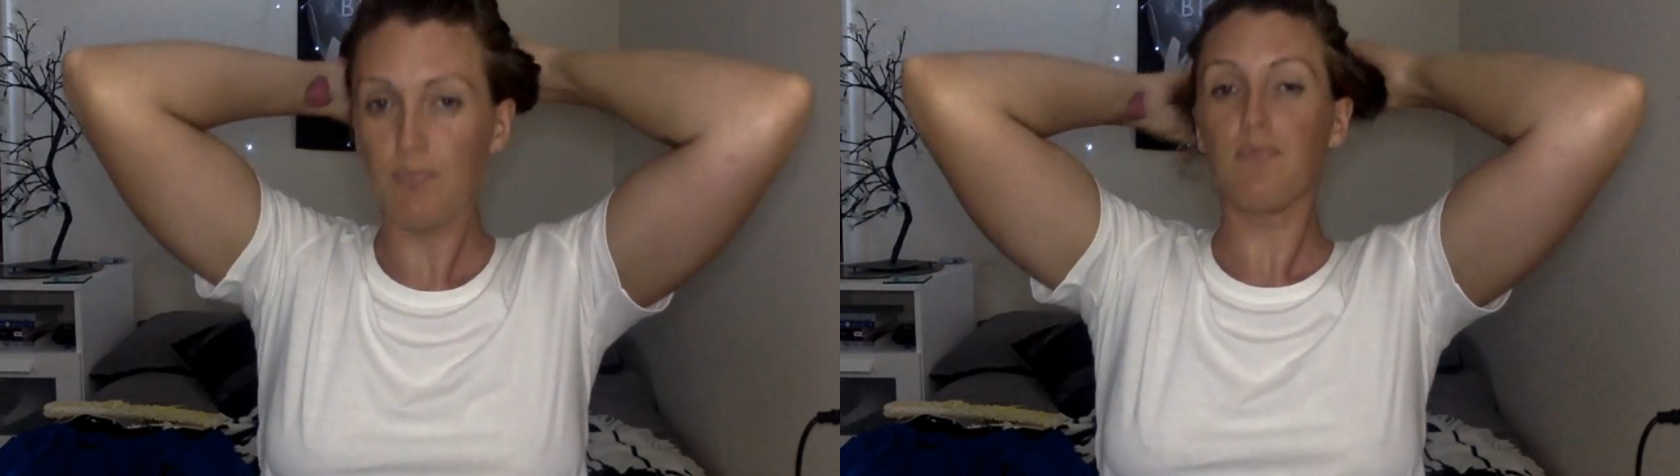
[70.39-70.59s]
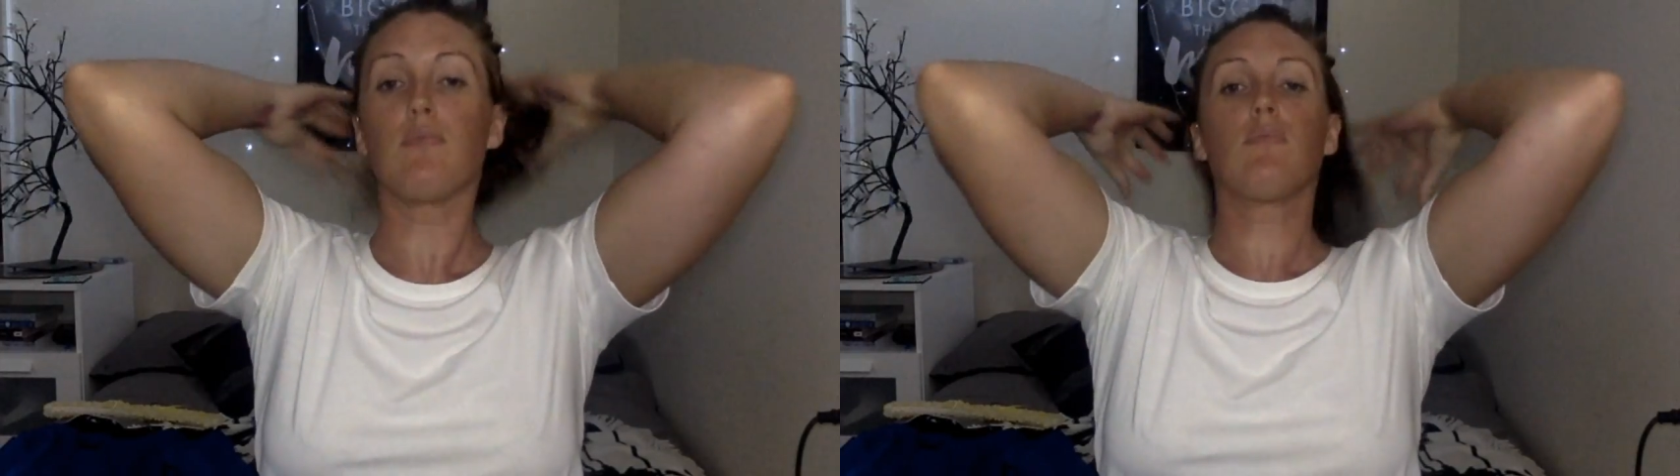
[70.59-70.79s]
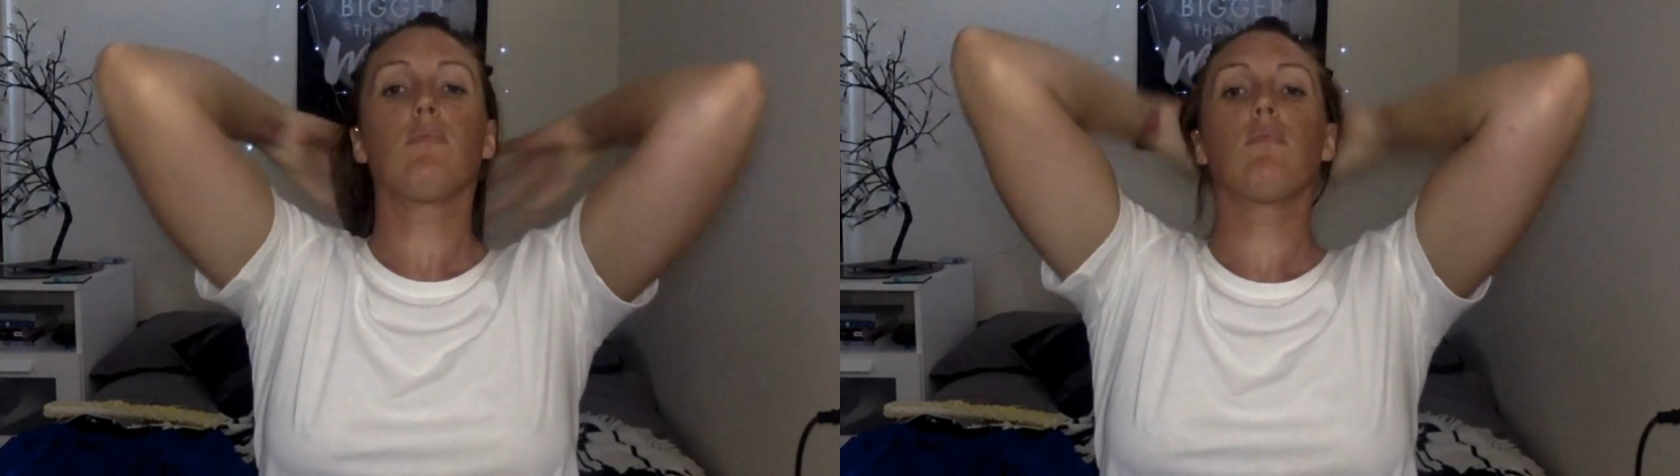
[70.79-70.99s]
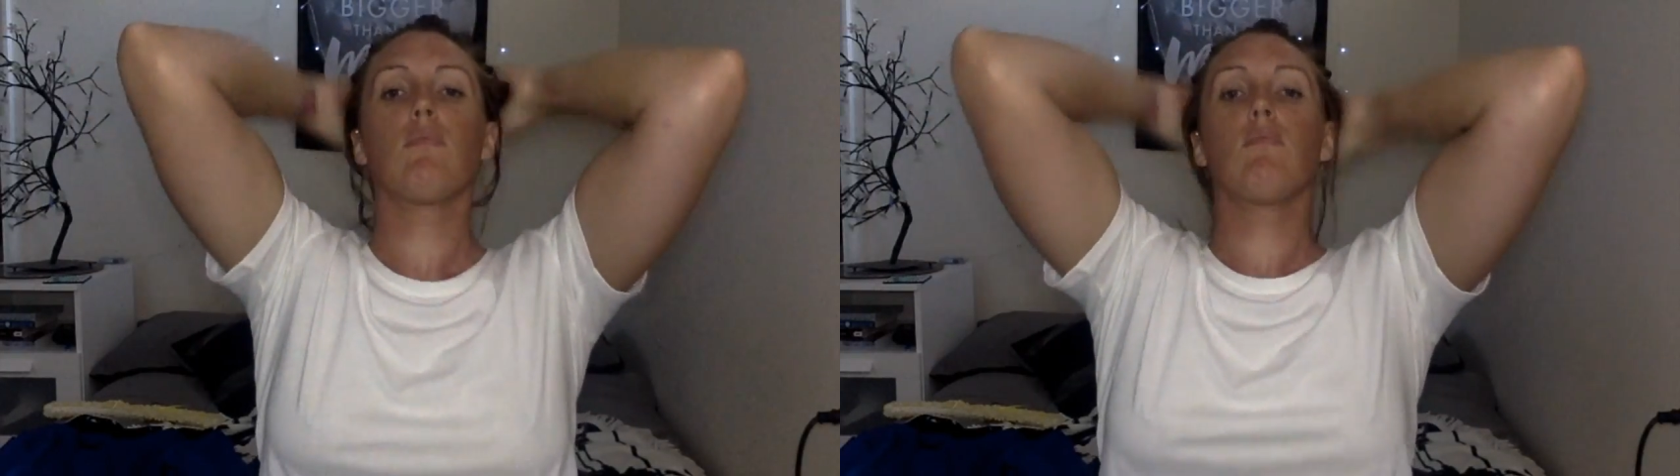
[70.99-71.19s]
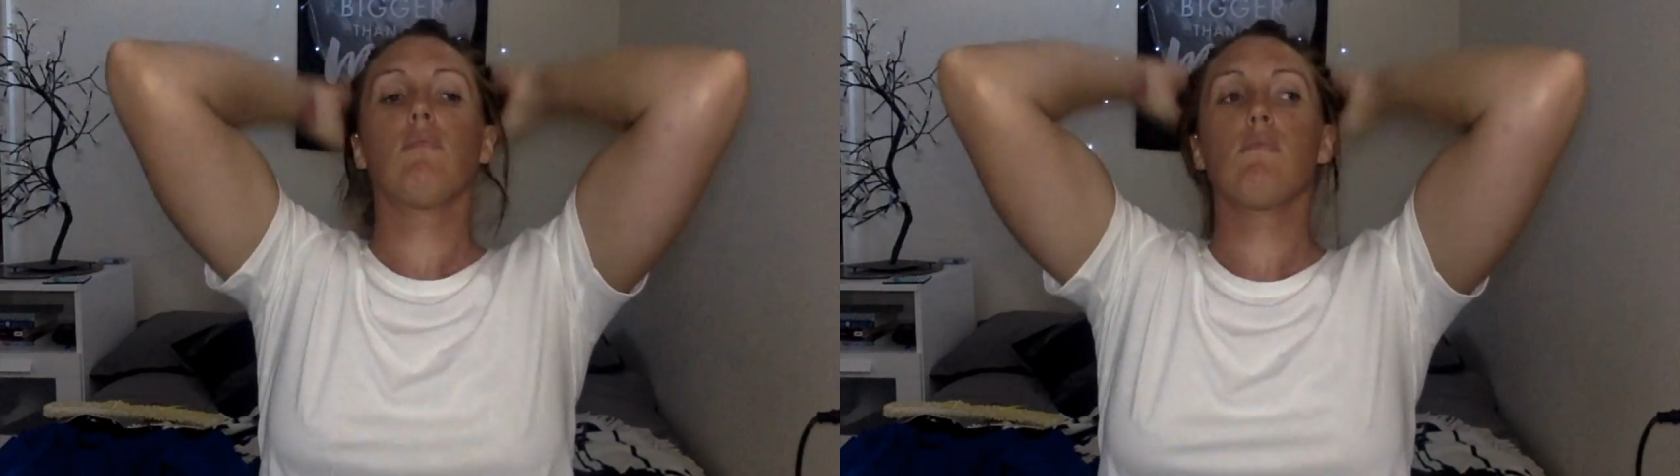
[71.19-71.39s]
So
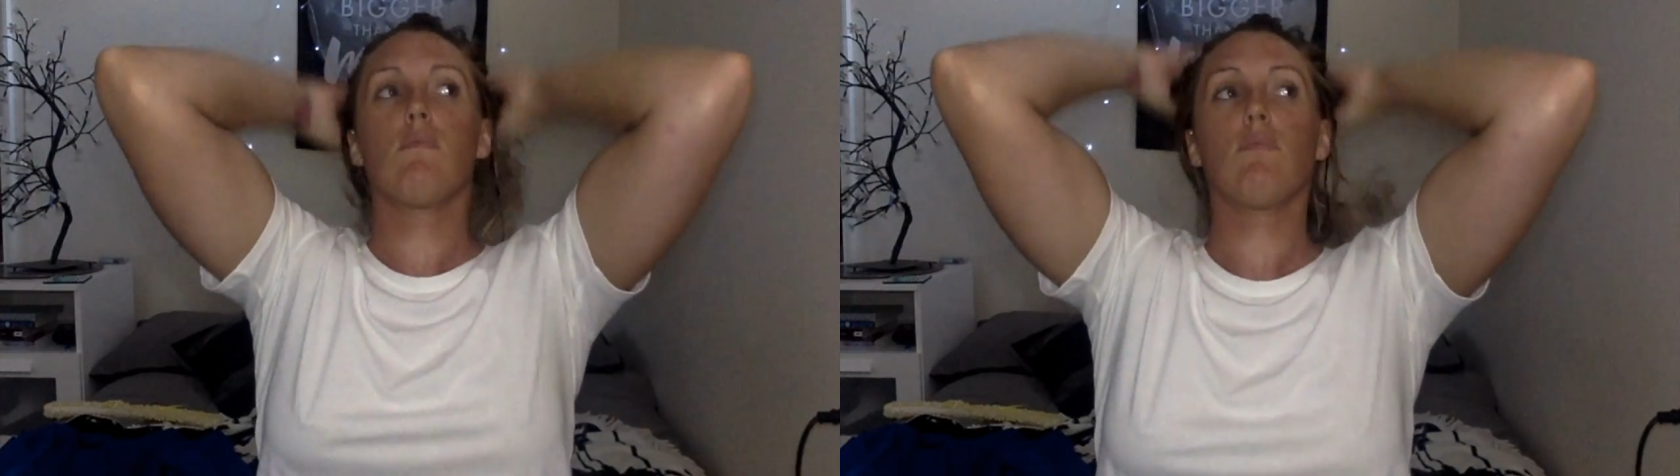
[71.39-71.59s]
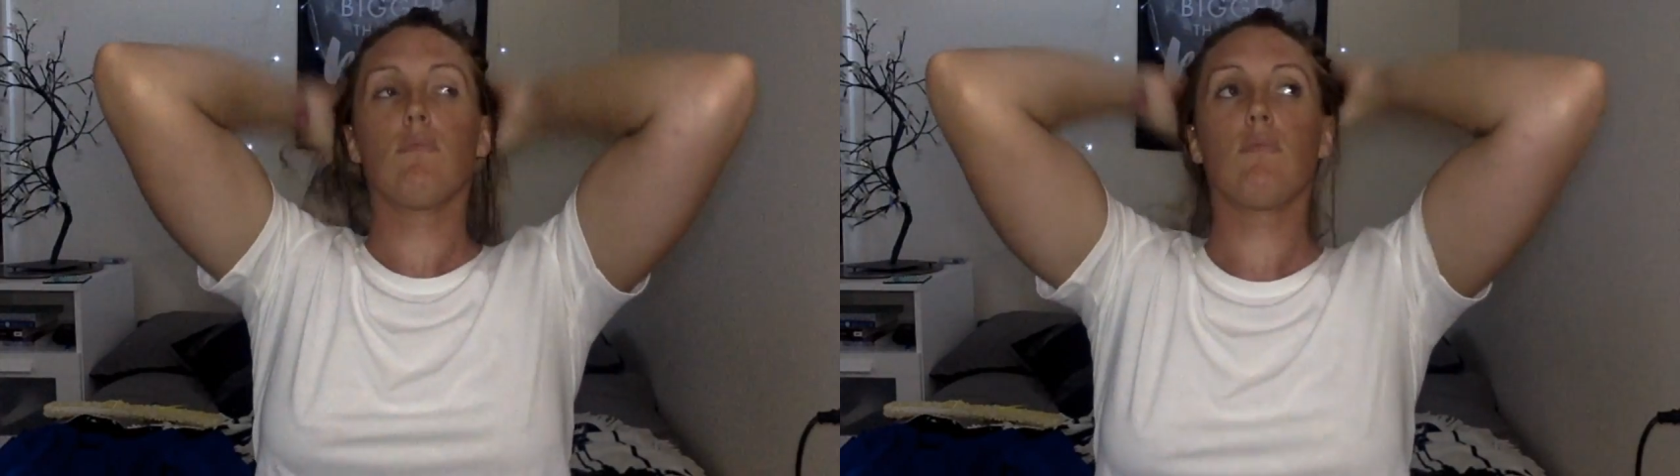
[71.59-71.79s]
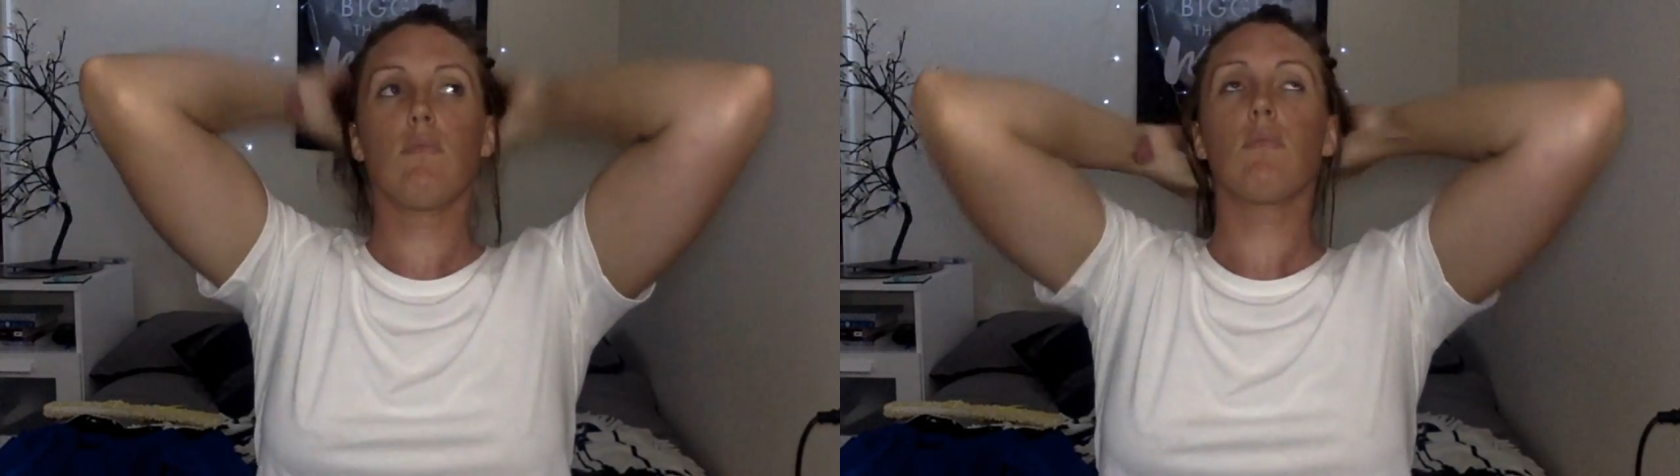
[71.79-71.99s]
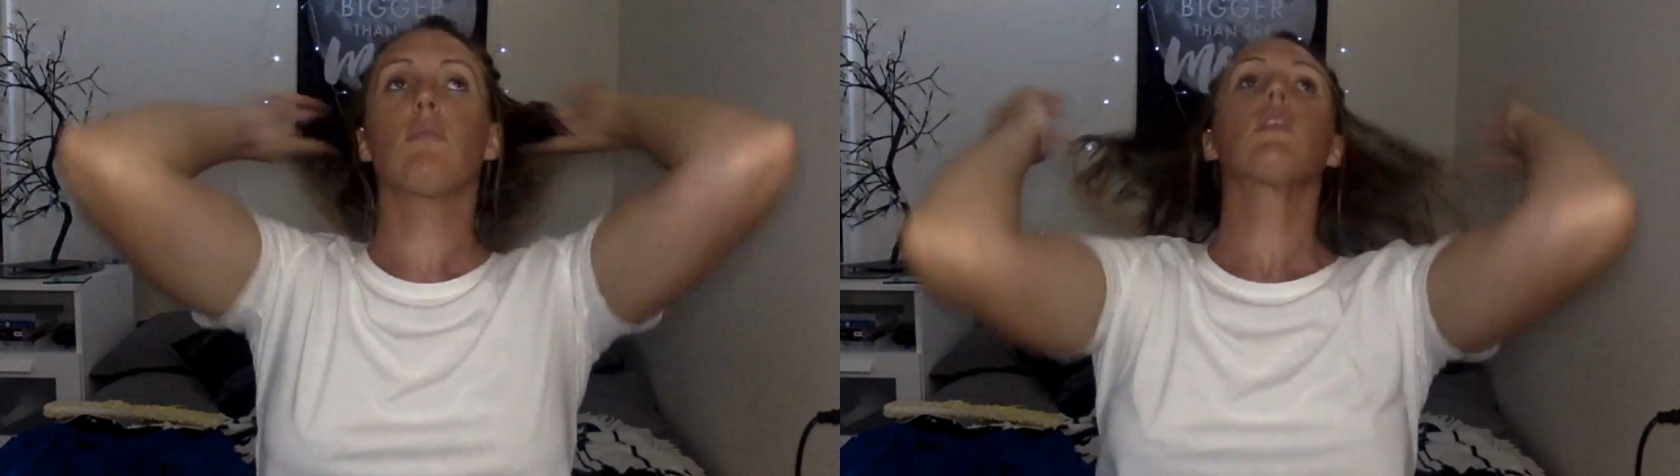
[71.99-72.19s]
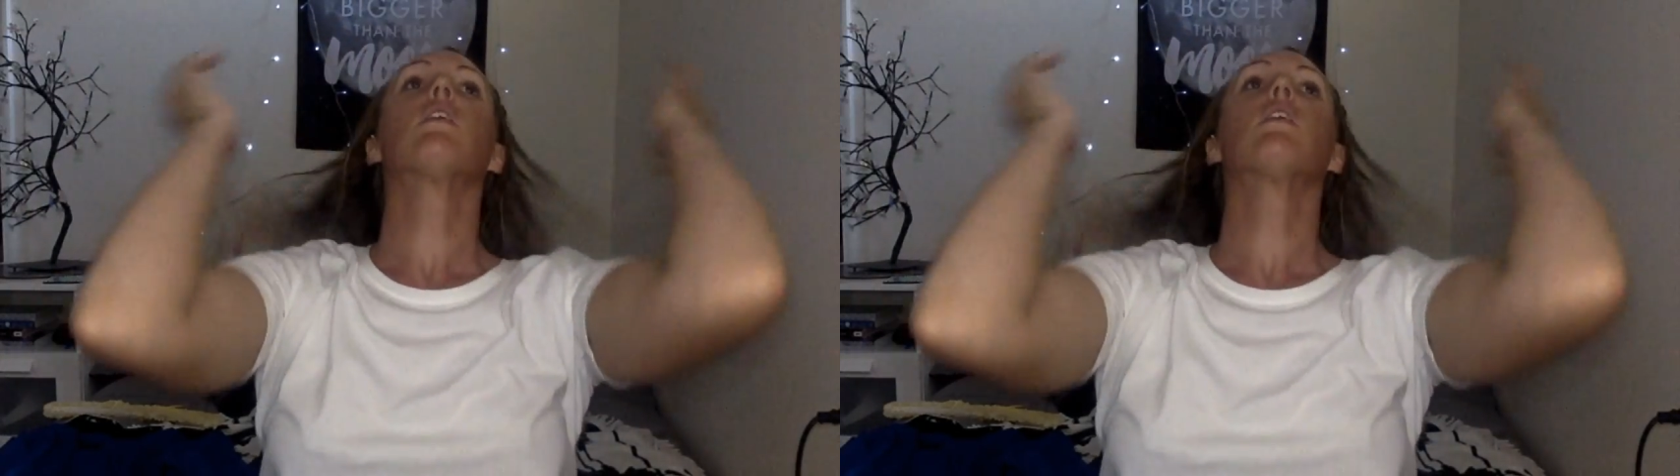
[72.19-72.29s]
next time I